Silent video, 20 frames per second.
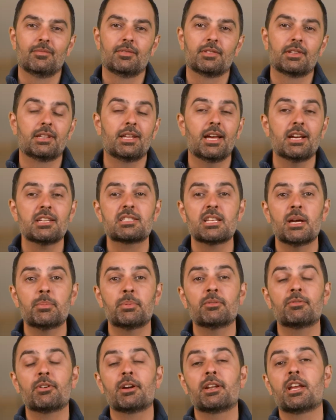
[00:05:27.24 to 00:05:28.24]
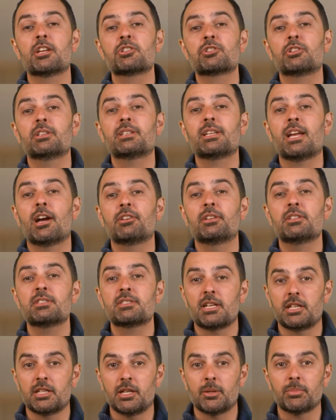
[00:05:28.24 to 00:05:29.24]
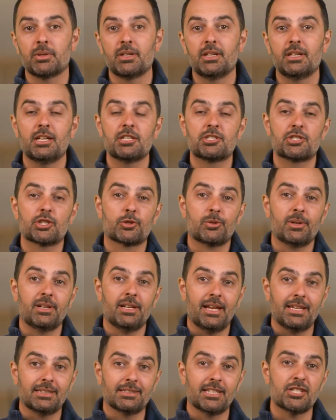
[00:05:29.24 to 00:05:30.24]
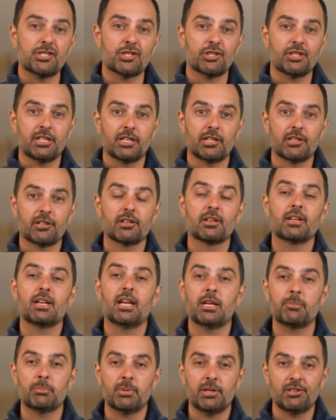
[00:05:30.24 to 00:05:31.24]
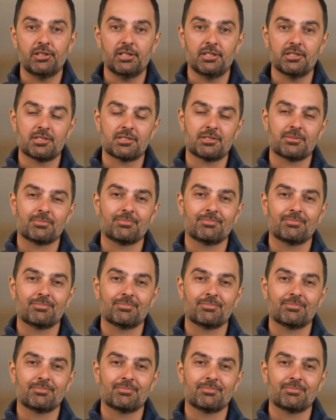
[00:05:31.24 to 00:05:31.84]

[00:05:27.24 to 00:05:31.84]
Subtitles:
The next step in financial accounting setup is to create a ledger year and periods.